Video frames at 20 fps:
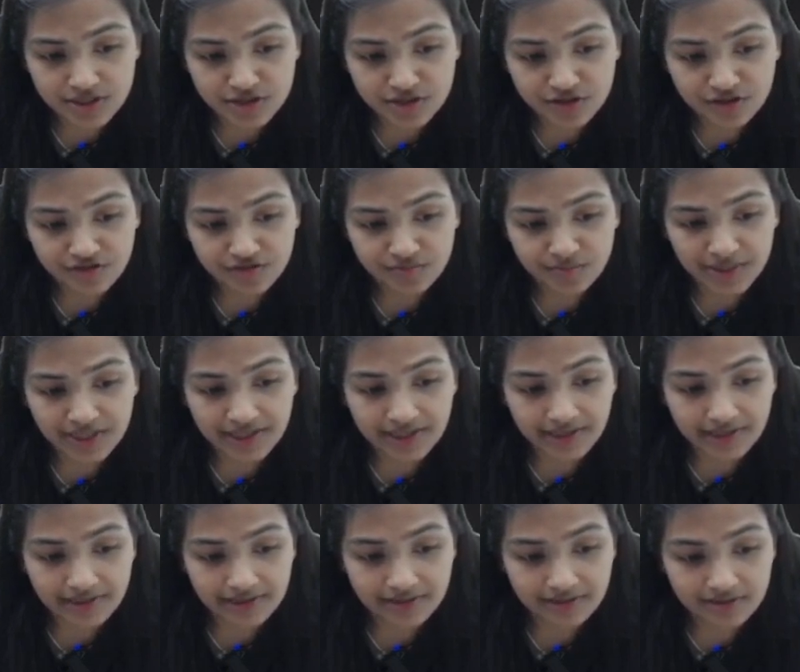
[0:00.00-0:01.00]
of P
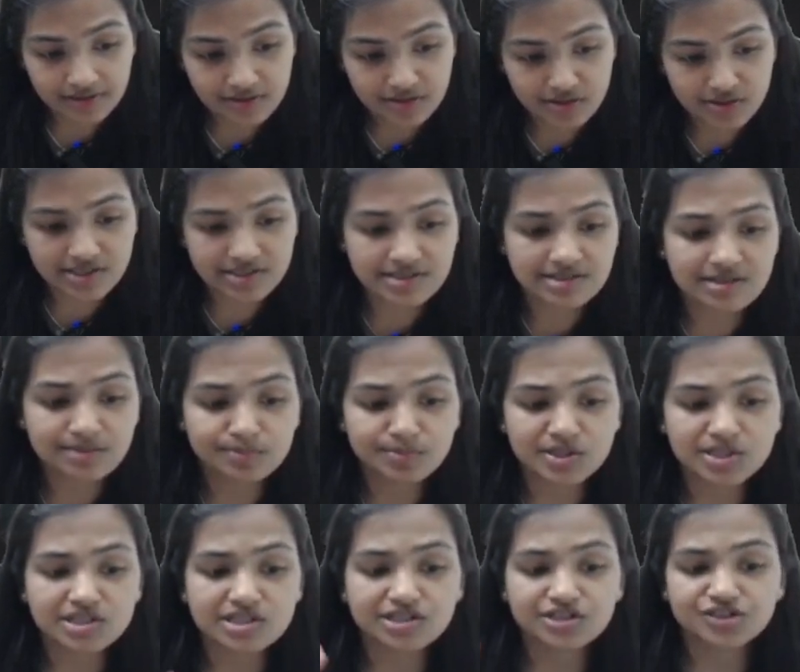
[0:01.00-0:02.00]
character. So this is the
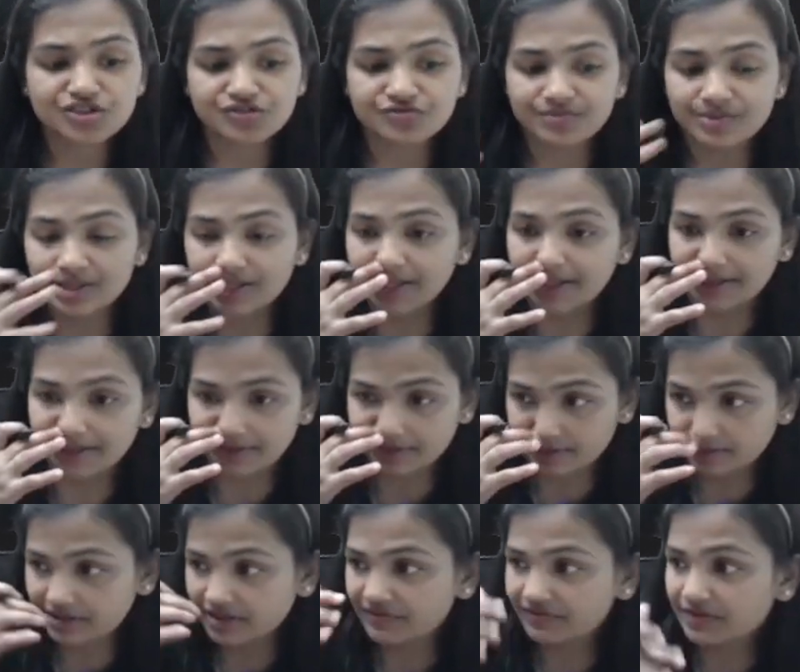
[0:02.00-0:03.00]
percentage of P
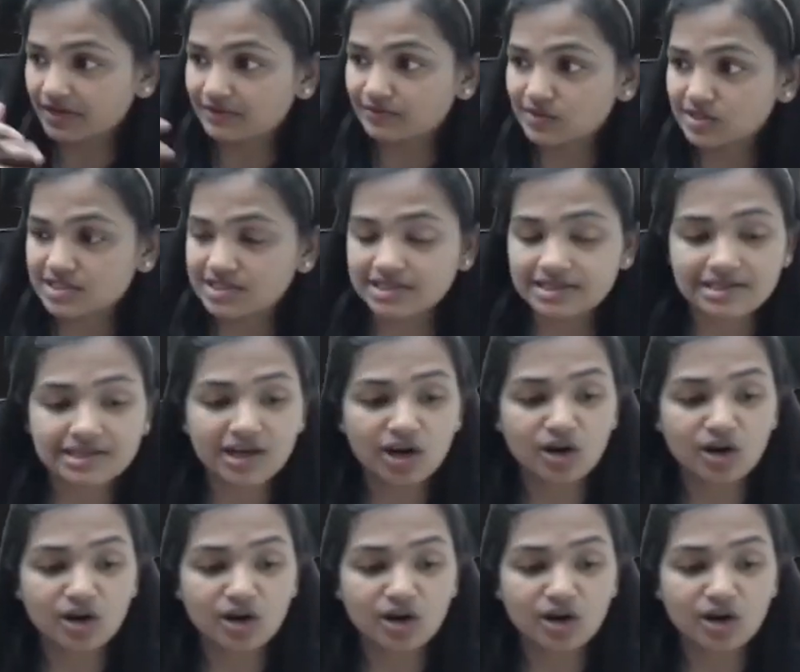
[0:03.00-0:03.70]
character if I would see how